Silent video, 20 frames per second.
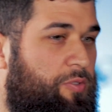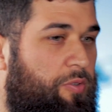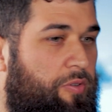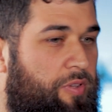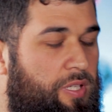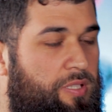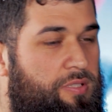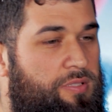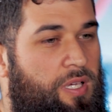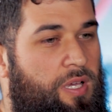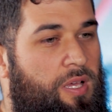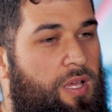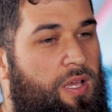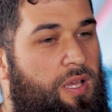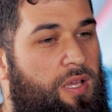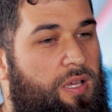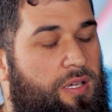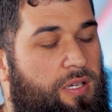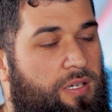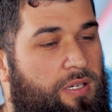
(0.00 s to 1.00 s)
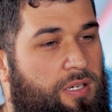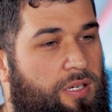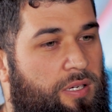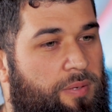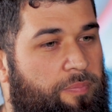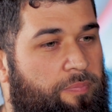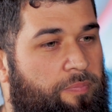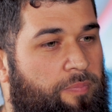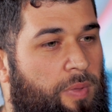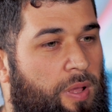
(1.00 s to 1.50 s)
to things,
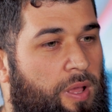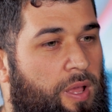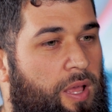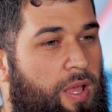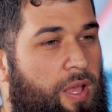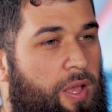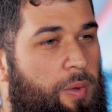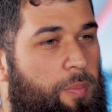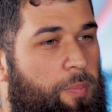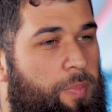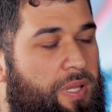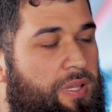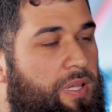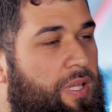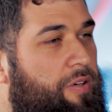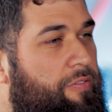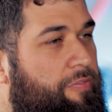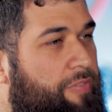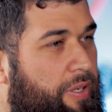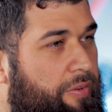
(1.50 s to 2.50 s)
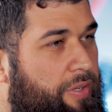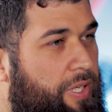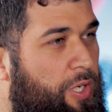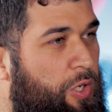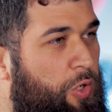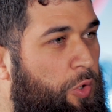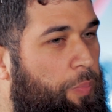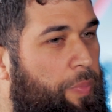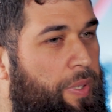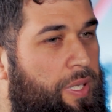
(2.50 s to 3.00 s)
but they are very
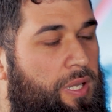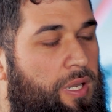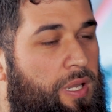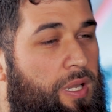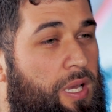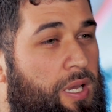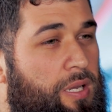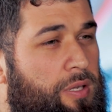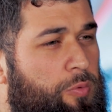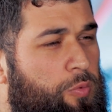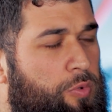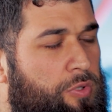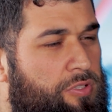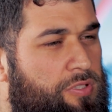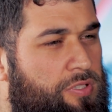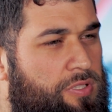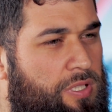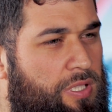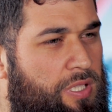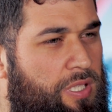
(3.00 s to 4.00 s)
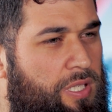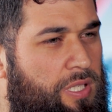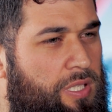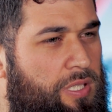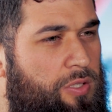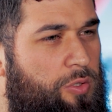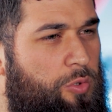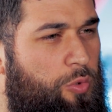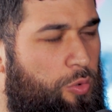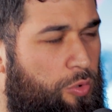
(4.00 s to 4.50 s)
open. I was
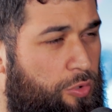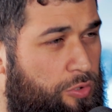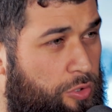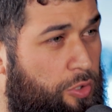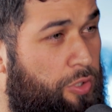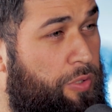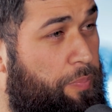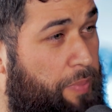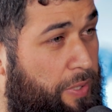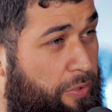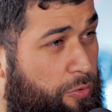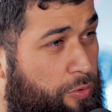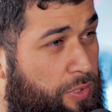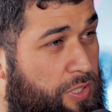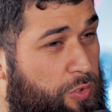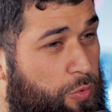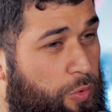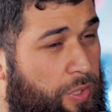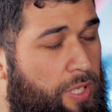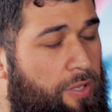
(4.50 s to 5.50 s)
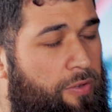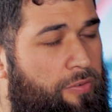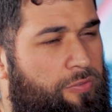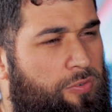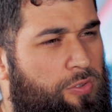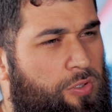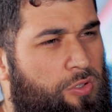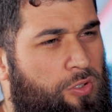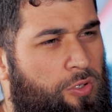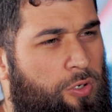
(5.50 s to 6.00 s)
in Cusco in Peru as well
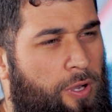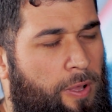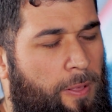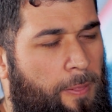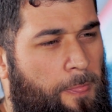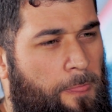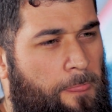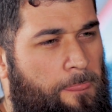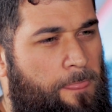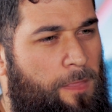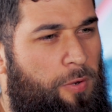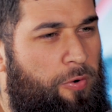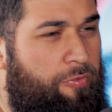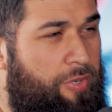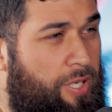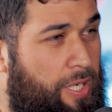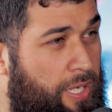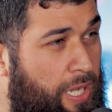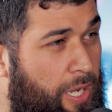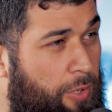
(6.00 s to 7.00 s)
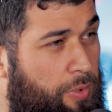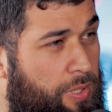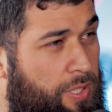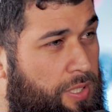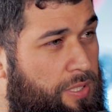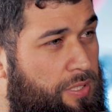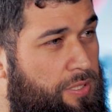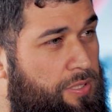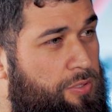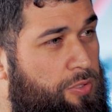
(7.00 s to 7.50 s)
for over an
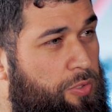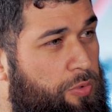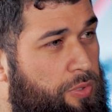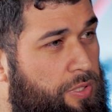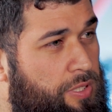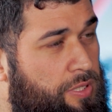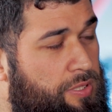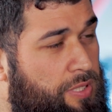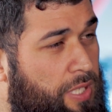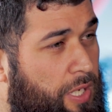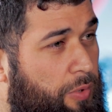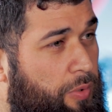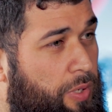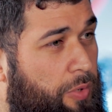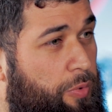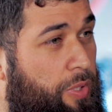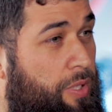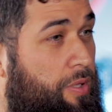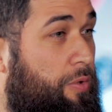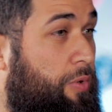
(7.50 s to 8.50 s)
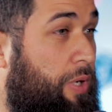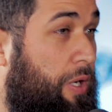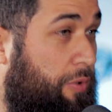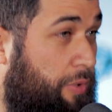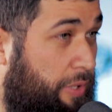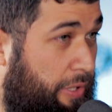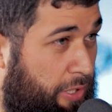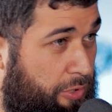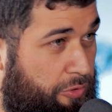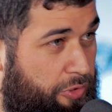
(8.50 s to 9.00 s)
hour doing dawah with
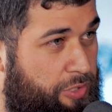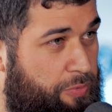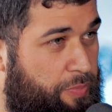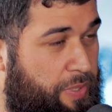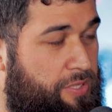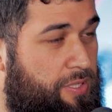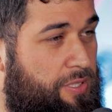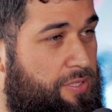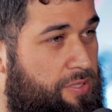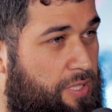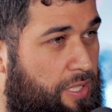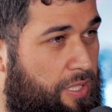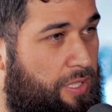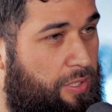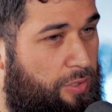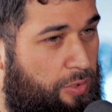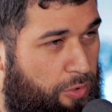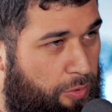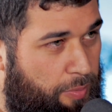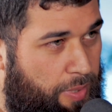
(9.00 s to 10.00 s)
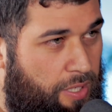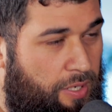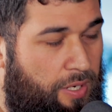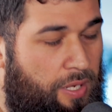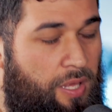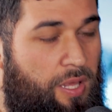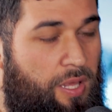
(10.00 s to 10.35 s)
our other specialist there, Omar,